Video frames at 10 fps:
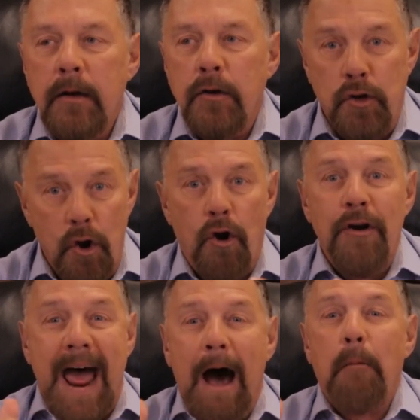you're
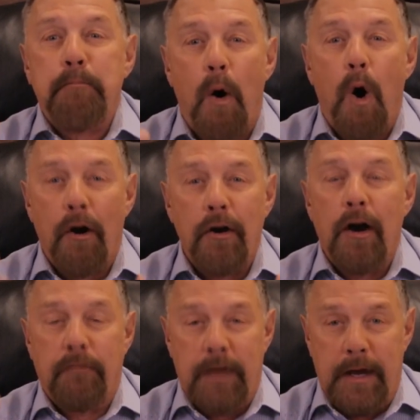now part
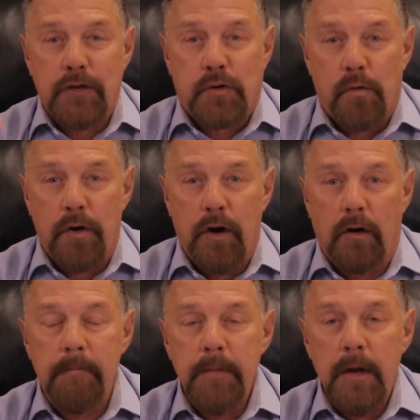of
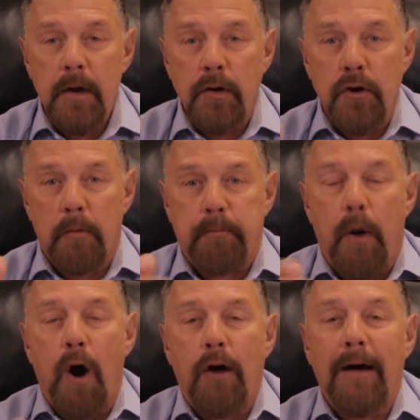Israel. You're
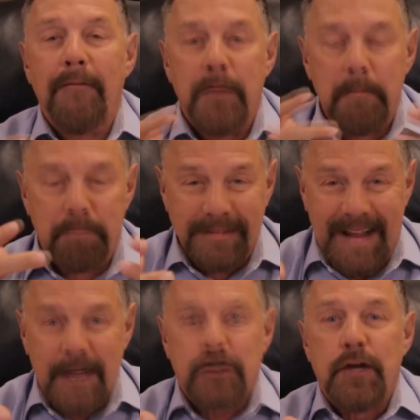part of the
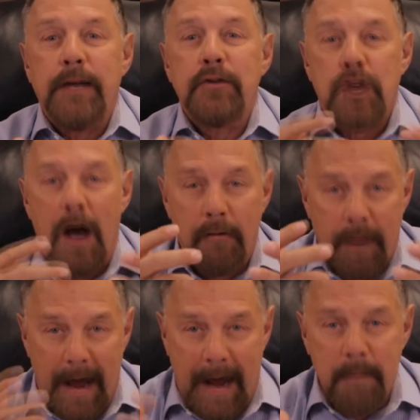blessings
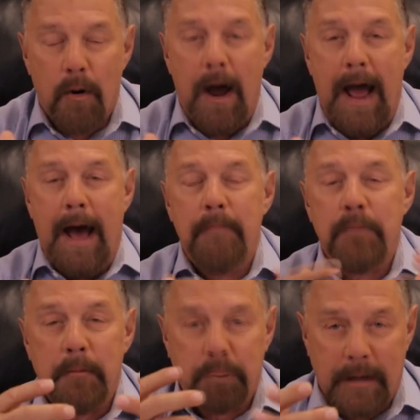of Abraham,
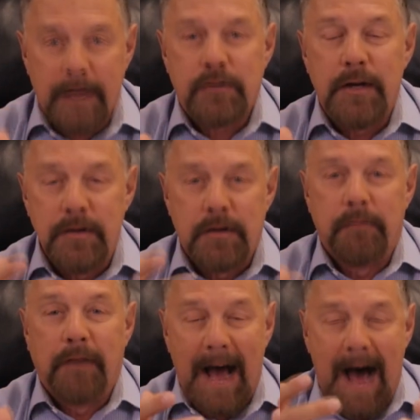the blessings
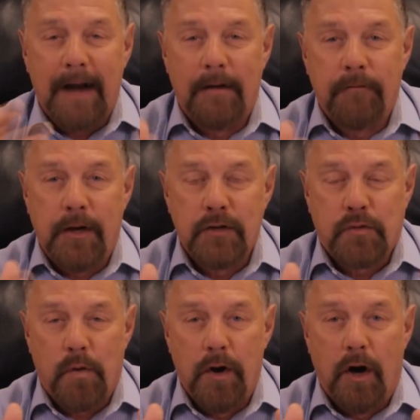of God of
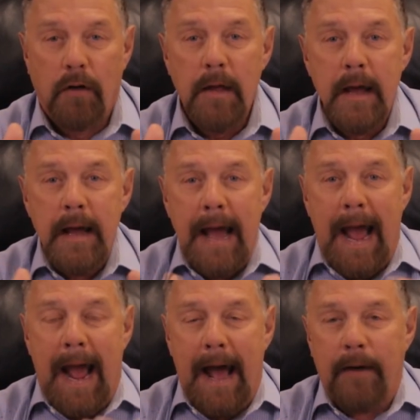Israel.
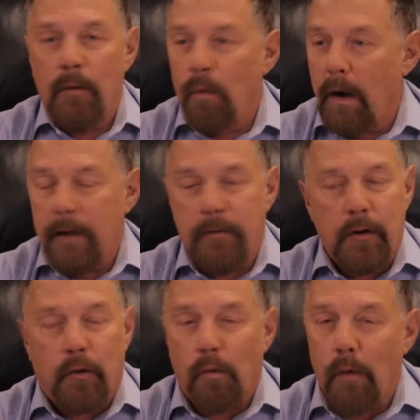And one of the
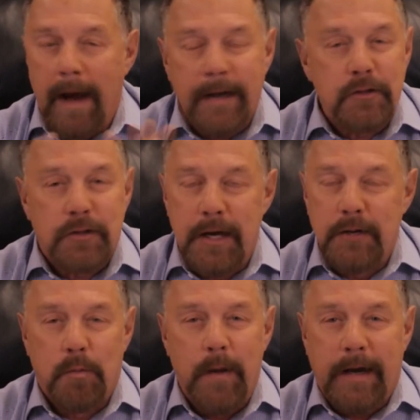greatest
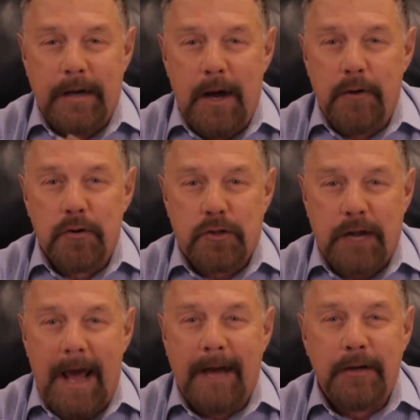things we can
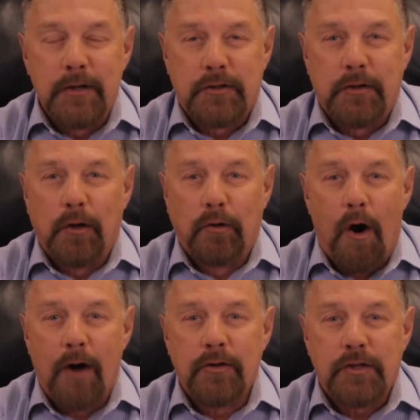understand is the
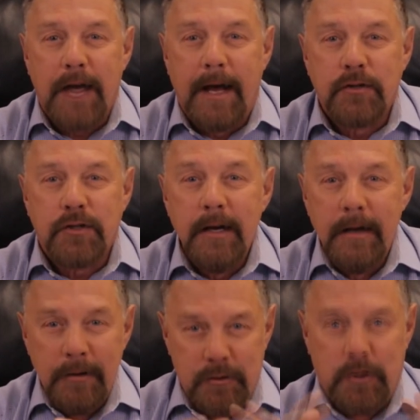Lord says
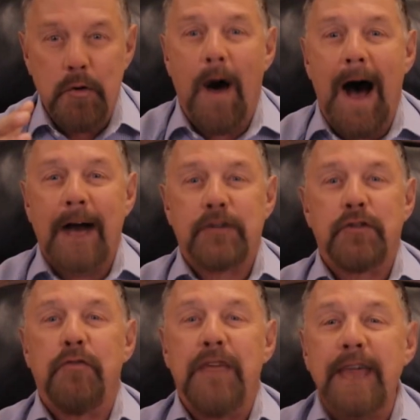to us,
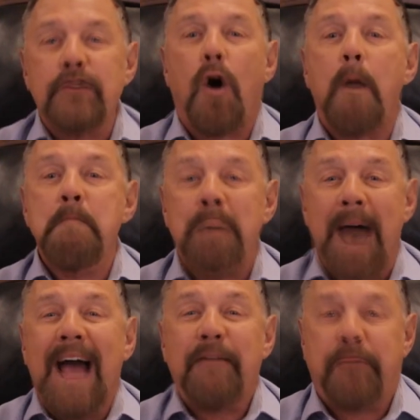These are
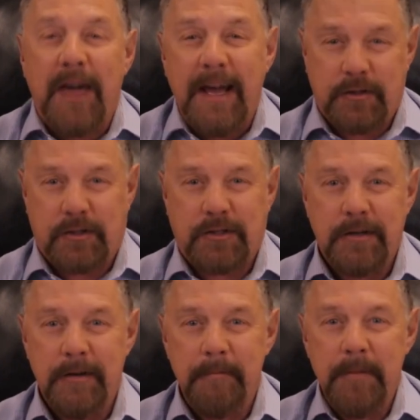my feasts,
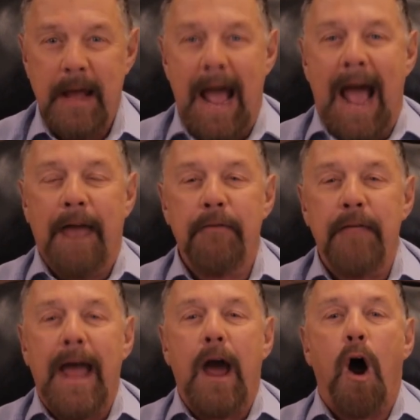and
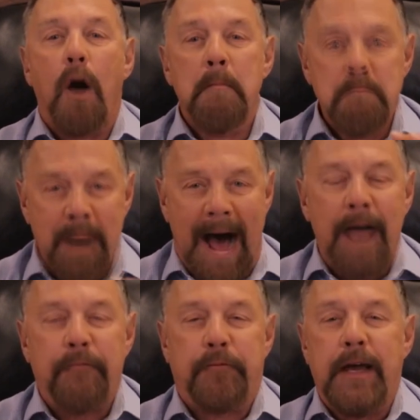they are
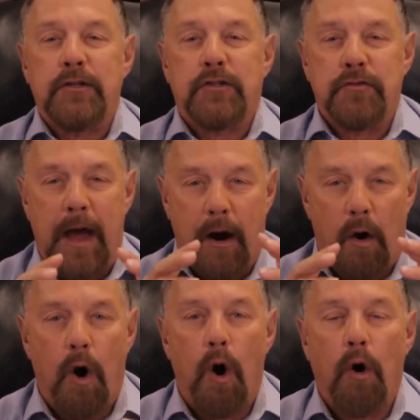my feasts. They are
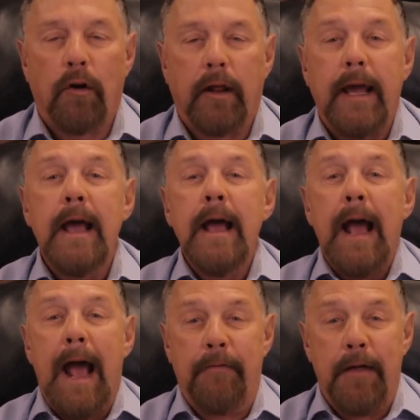holy
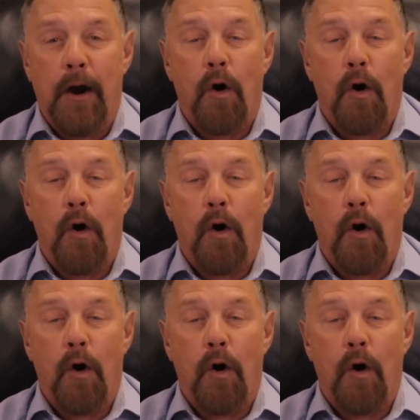and they're